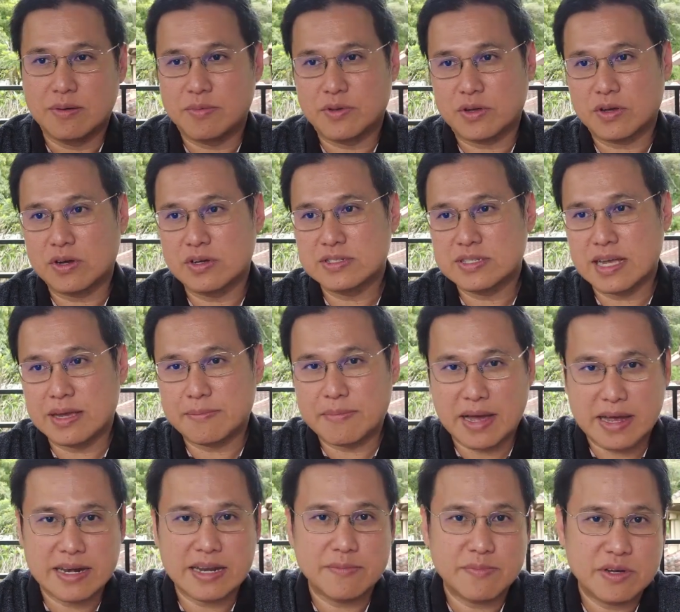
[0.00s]
because I'm
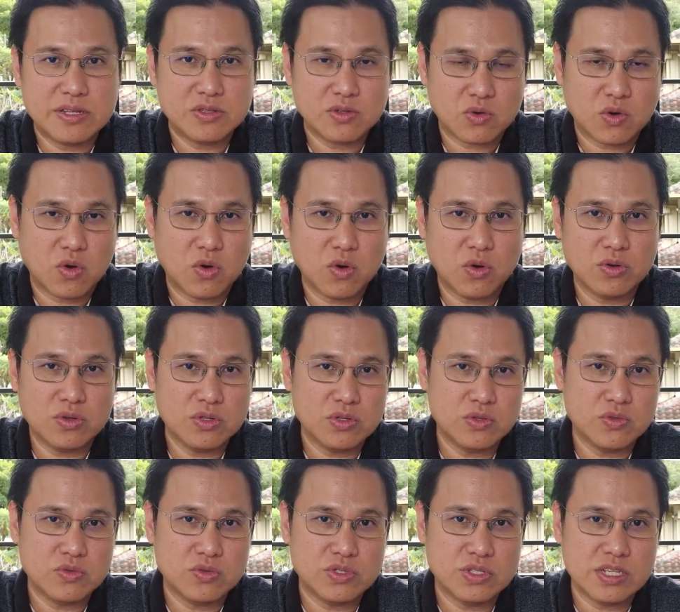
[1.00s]
unable to code
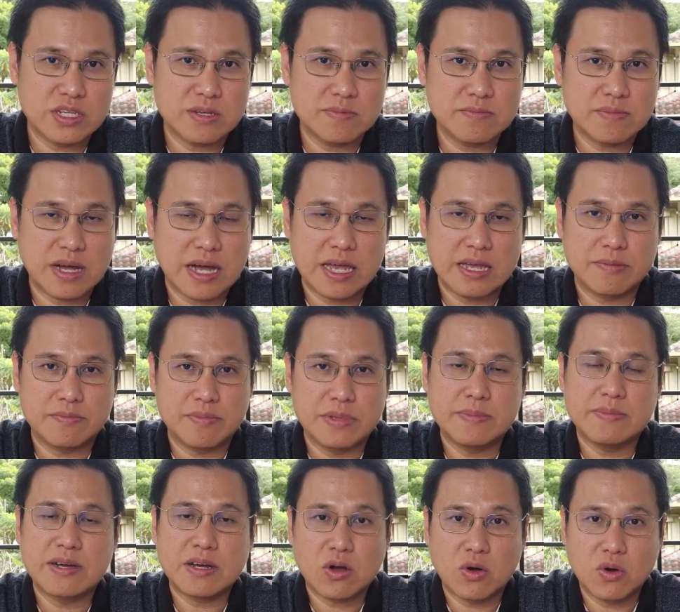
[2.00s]
using my
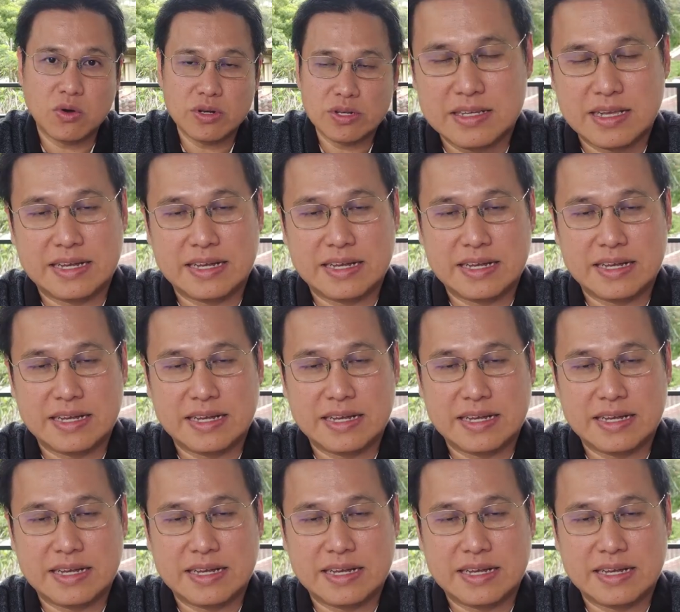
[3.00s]
Beamer code.